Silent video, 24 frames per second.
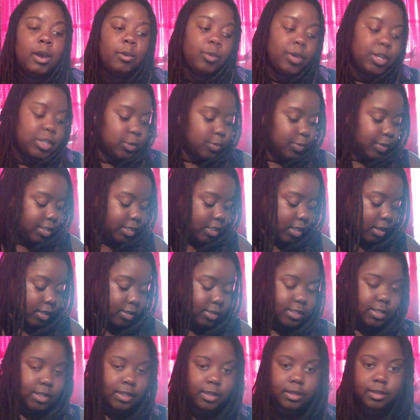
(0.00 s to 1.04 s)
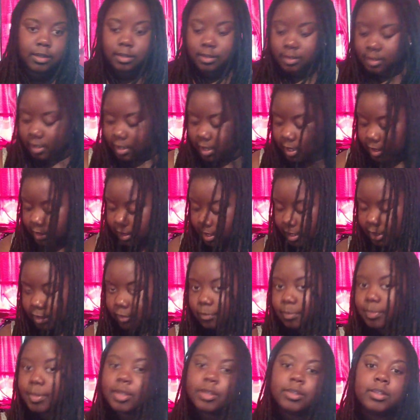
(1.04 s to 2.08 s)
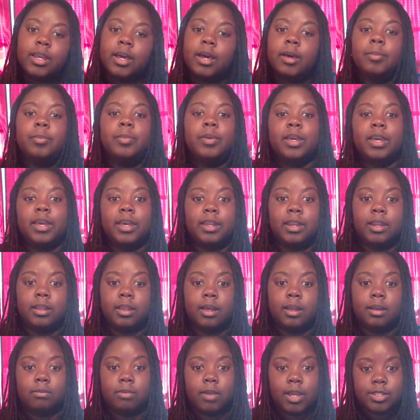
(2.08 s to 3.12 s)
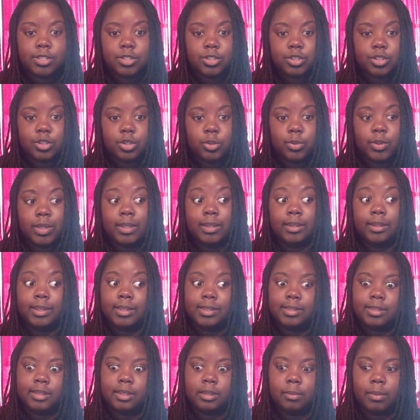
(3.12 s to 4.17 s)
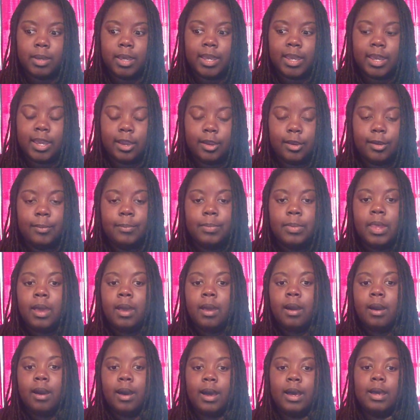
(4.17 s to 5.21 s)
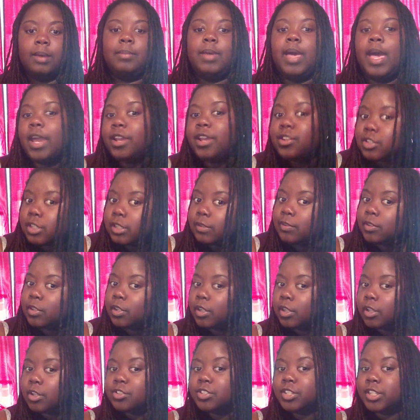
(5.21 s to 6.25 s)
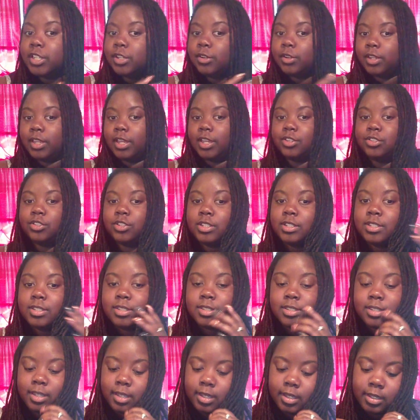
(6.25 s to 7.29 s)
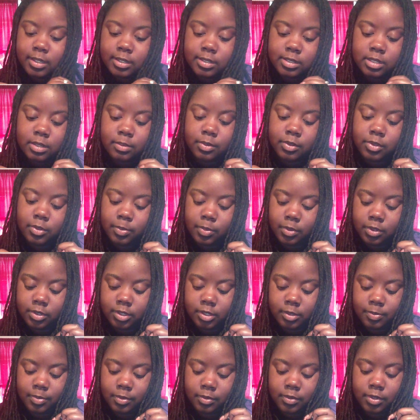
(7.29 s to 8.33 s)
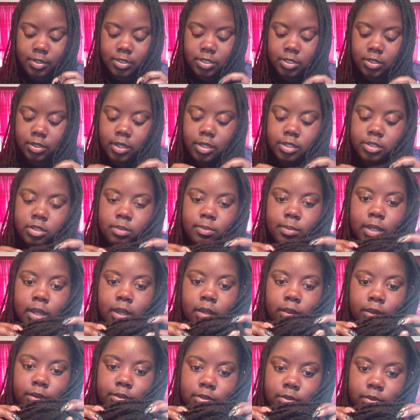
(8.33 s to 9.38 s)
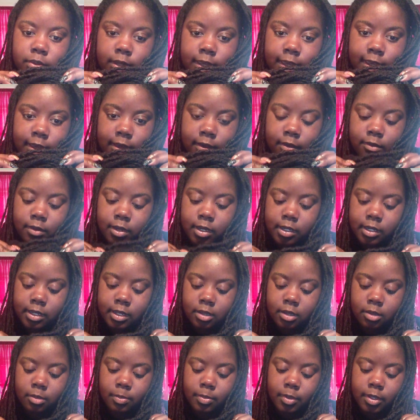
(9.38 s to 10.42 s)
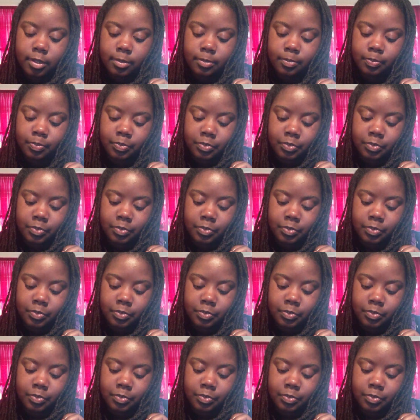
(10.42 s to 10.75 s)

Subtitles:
which results in a lot of buildup and a lot of residue and lint in my hair. Actually, if you look closely, you can actually see some of the buildup and residue. Actually, my hair looks okay right now, but